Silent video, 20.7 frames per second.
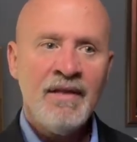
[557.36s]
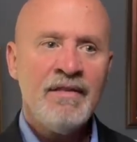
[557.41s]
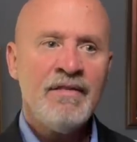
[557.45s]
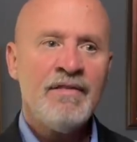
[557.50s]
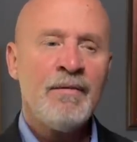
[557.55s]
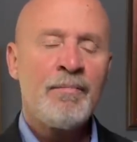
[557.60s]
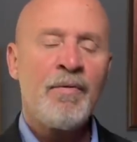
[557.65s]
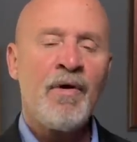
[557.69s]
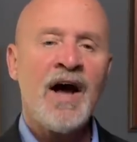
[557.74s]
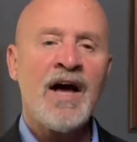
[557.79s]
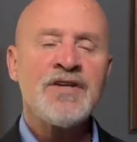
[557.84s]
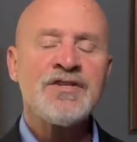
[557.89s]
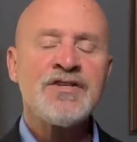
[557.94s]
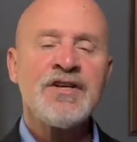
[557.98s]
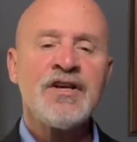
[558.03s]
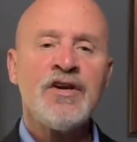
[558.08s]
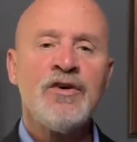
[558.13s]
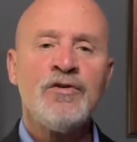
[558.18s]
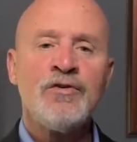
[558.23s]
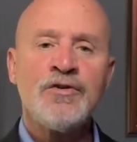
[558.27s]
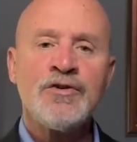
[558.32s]
the
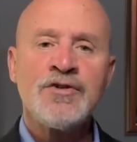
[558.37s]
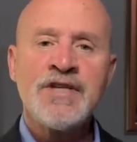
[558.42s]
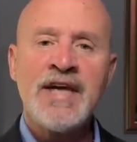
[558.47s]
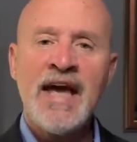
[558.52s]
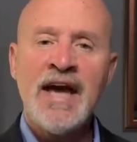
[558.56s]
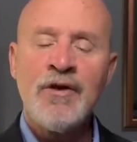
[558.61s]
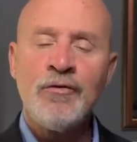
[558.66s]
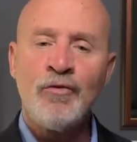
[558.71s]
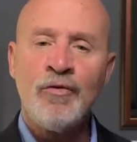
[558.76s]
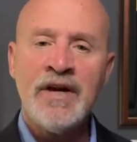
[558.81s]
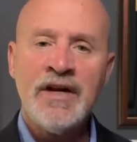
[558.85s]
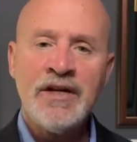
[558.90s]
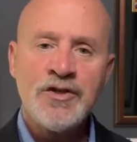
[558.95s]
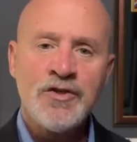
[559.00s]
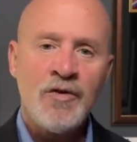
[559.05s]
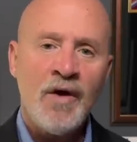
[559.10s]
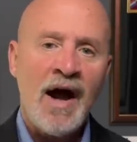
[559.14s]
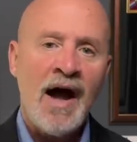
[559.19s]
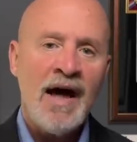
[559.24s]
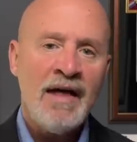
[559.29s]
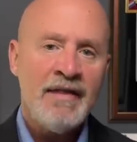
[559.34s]
prosecutors can
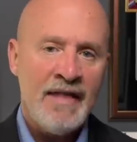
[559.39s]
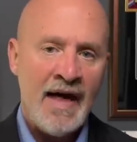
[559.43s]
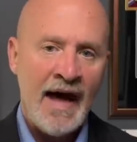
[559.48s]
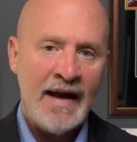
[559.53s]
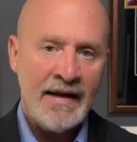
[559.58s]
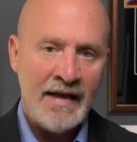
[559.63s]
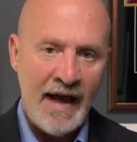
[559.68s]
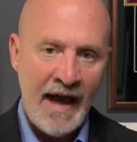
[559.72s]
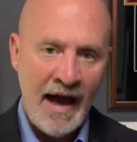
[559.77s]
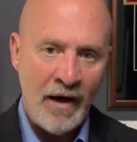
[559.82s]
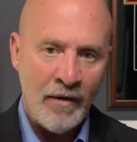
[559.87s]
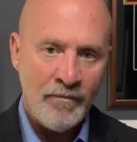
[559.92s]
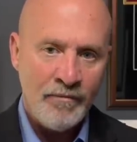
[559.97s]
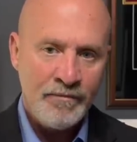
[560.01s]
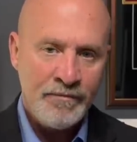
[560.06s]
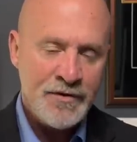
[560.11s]
retry that count.